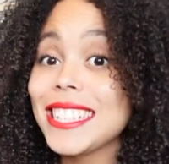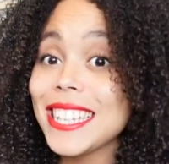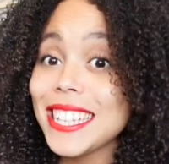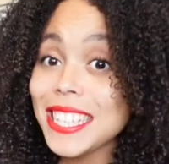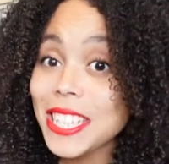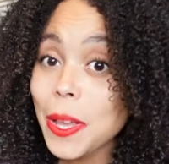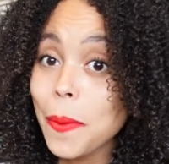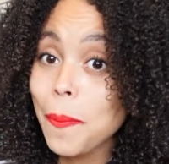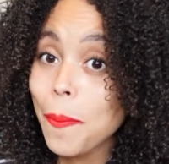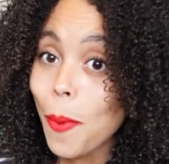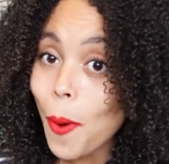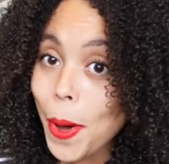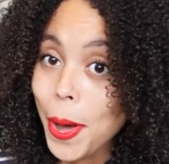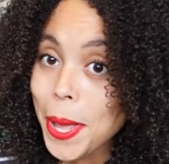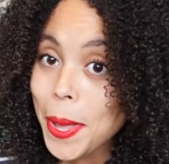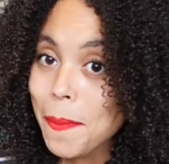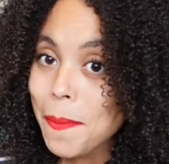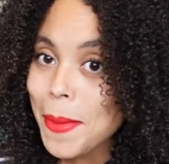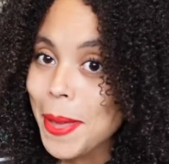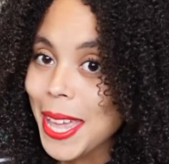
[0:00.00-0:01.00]

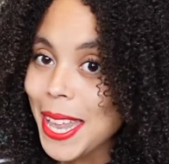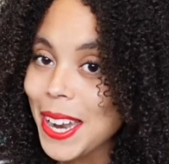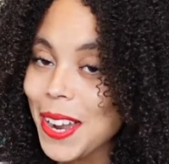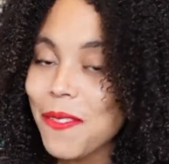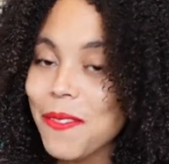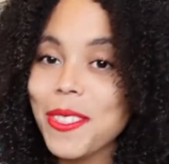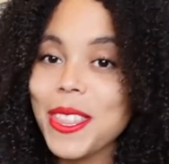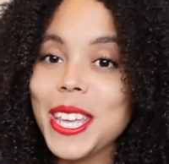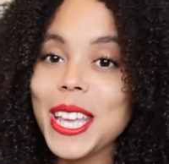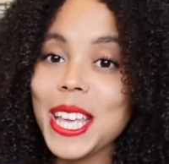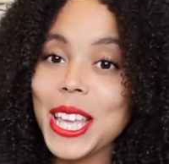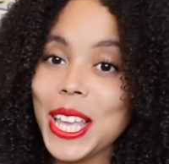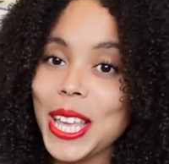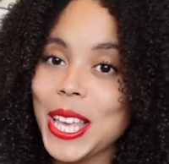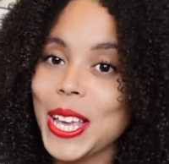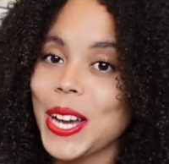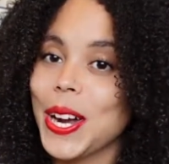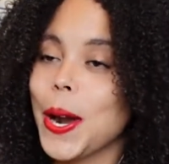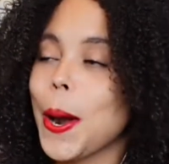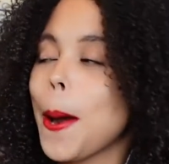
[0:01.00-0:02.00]
disappointment of the
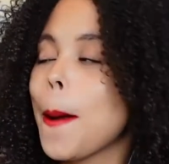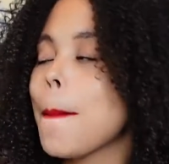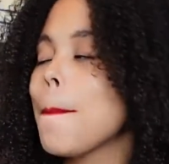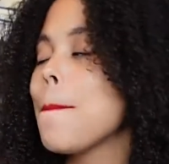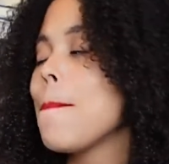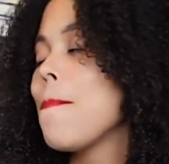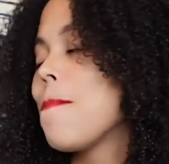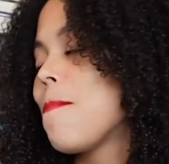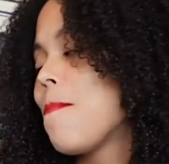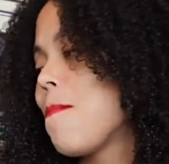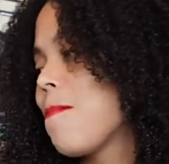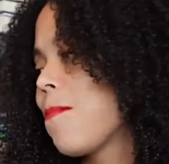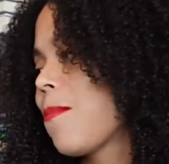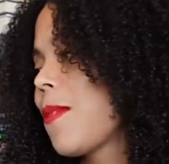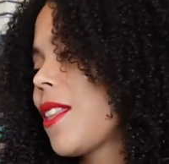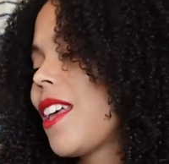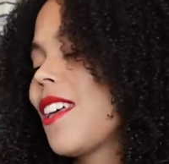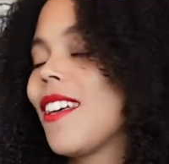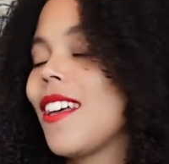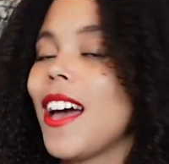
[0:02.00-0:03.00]
year
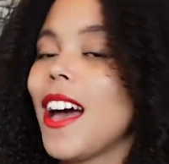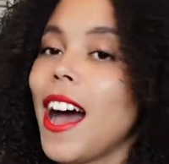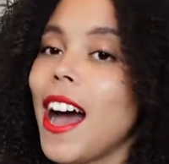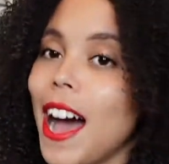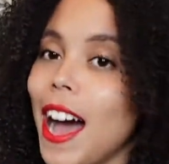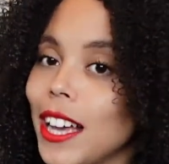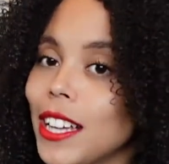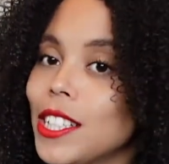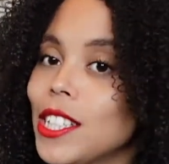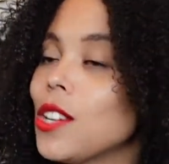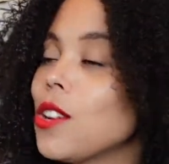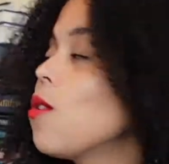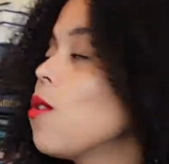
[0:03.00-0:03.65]
has to